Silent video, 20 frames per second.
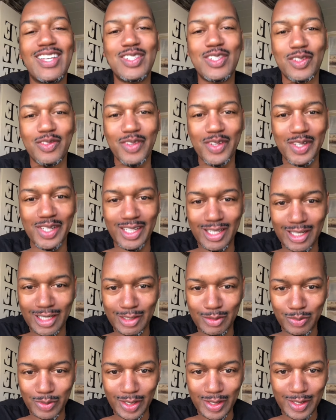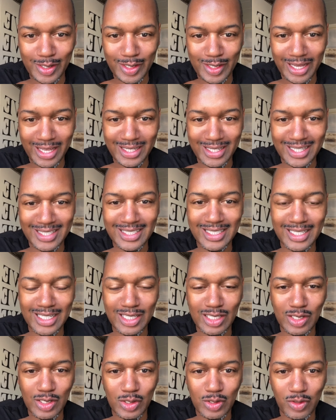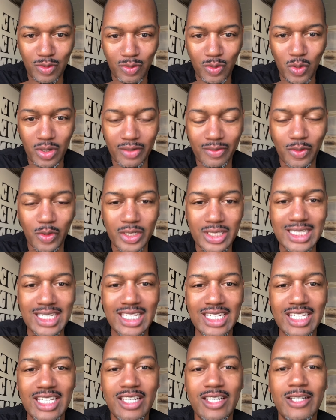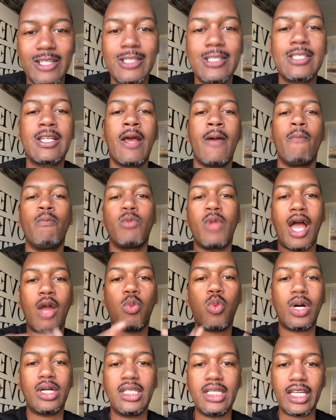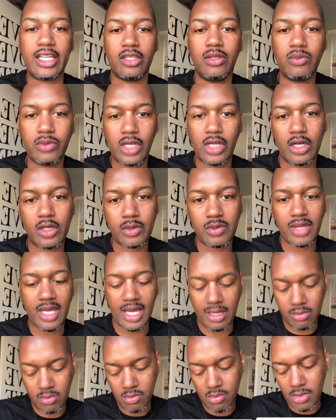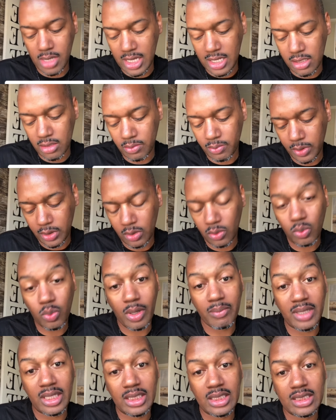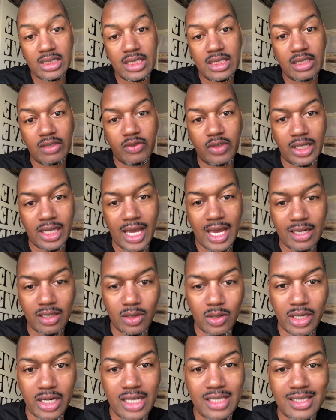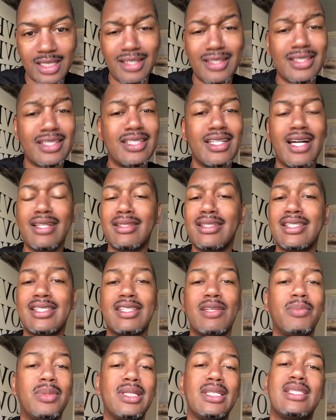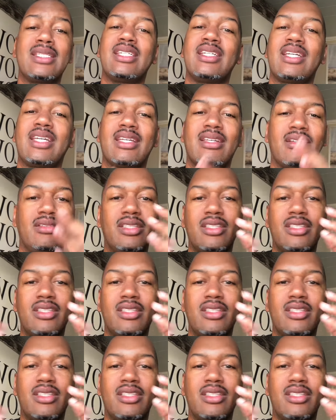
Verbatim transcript: as your fairy godbrother and as a dating coach for 14 years, I want to let you know that men put women into different categories. And it's not the simplistic